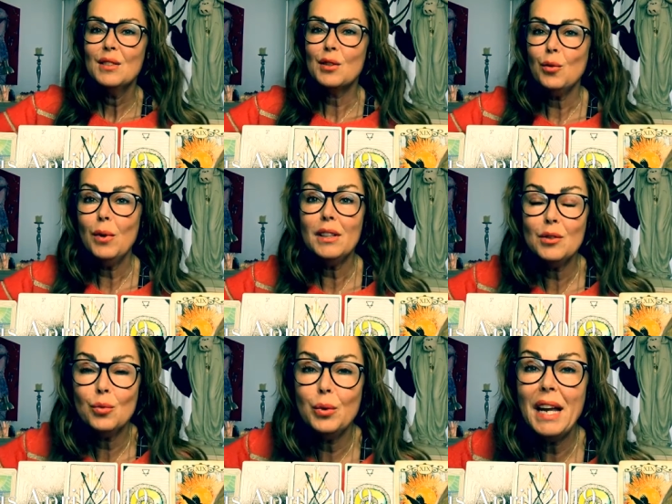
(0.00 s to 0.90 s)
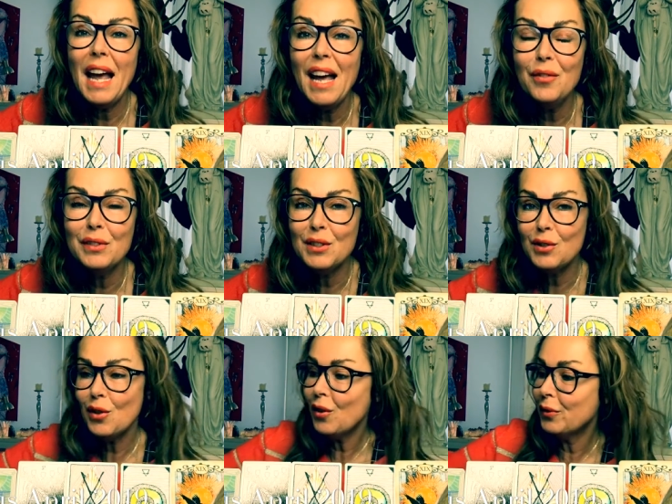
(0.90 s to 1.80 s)
So what we have in
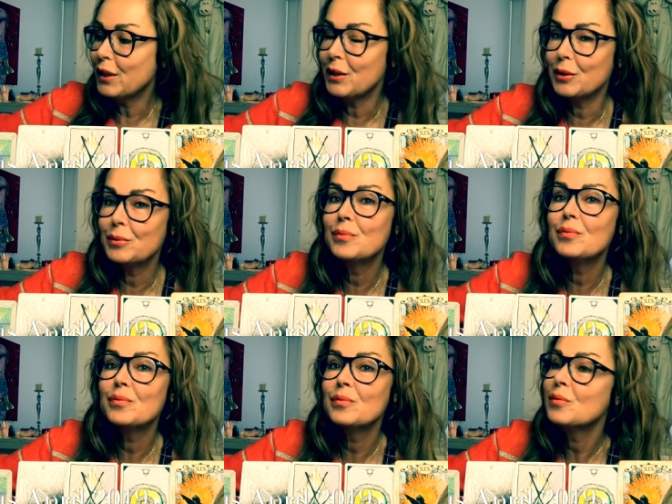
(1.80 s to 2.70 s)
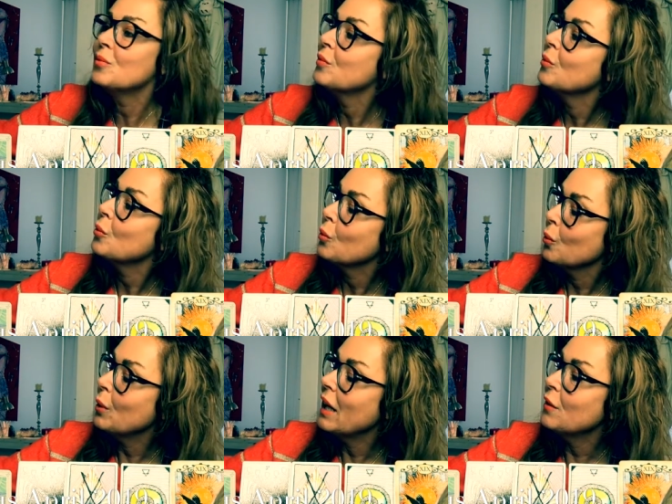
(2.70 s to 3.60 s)
store for you?
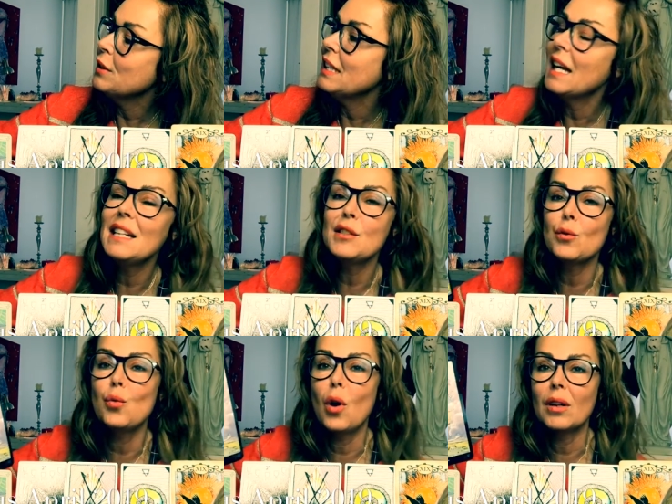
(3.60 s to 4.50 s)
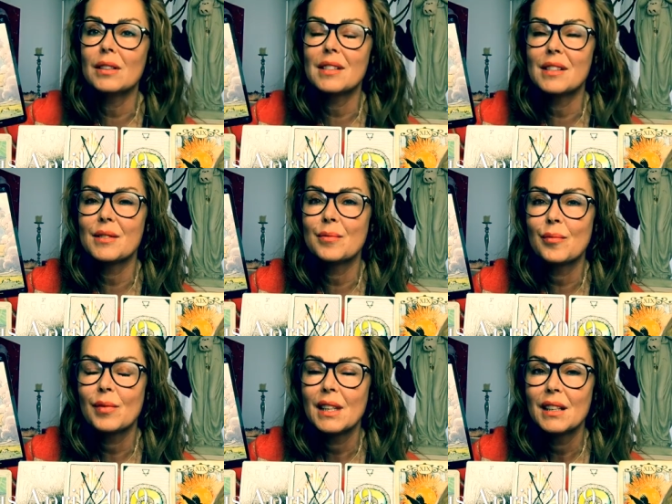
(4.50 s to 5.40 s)
We have the Ace of Wands.
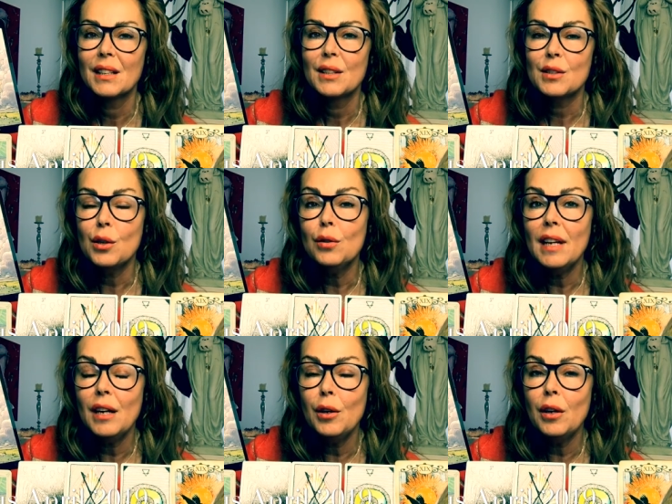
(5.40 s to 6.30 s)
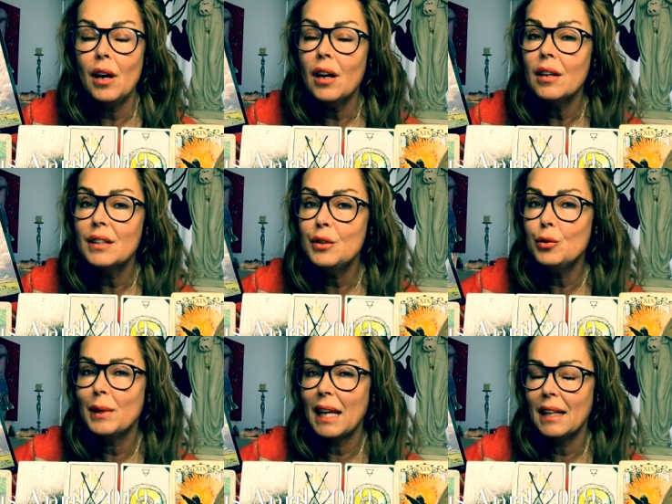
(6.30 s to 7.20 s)
So there are
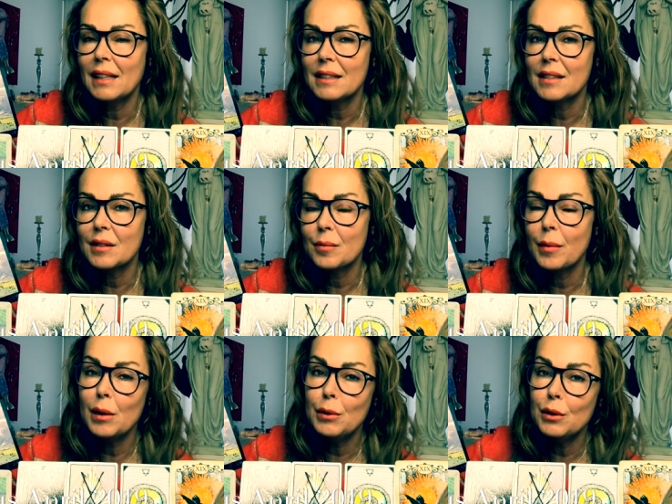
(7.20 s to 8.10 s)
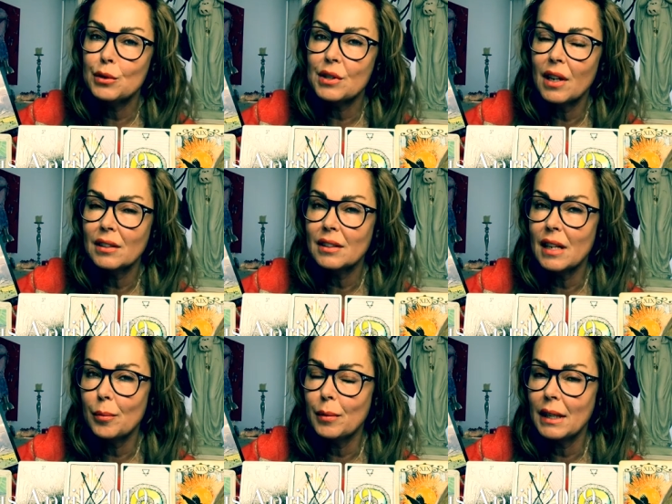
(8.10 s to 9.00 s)
new beginnings. Maybe you started
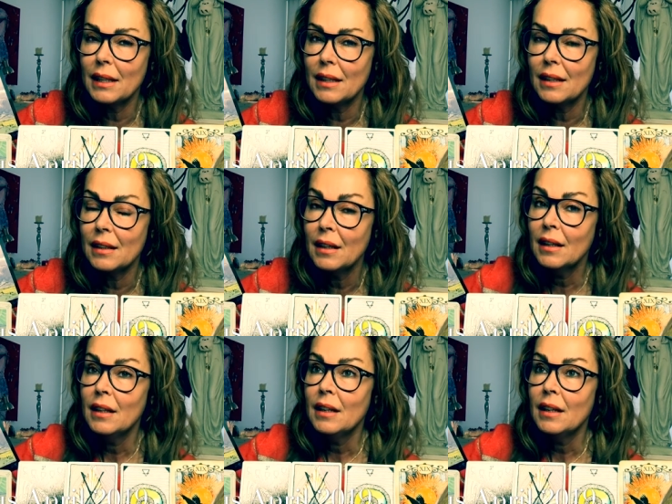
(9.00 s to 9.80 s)
them in